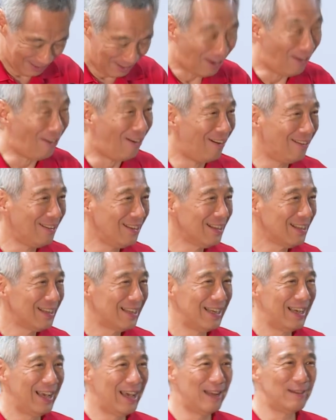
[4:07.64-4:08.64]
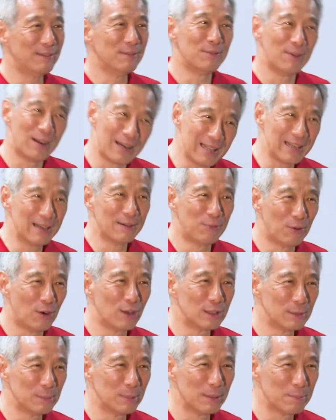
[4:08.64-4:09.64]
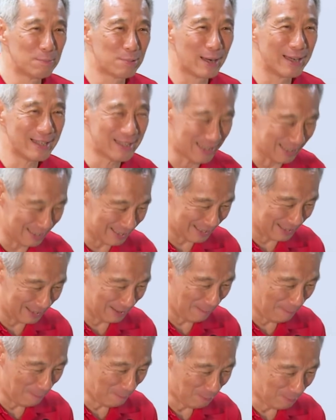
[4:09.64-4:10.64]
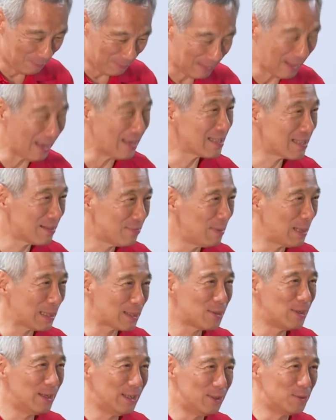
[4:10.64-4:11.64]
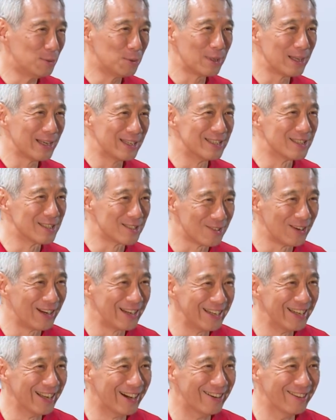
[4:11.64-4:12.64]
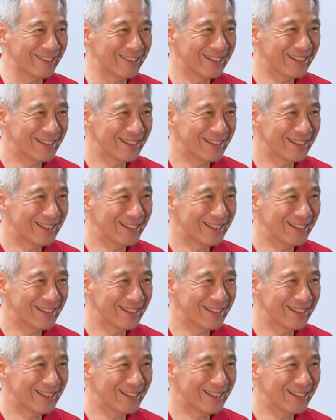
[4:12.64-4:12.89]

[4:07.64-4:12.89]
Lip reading: all at very affordable prices, especially durians right now.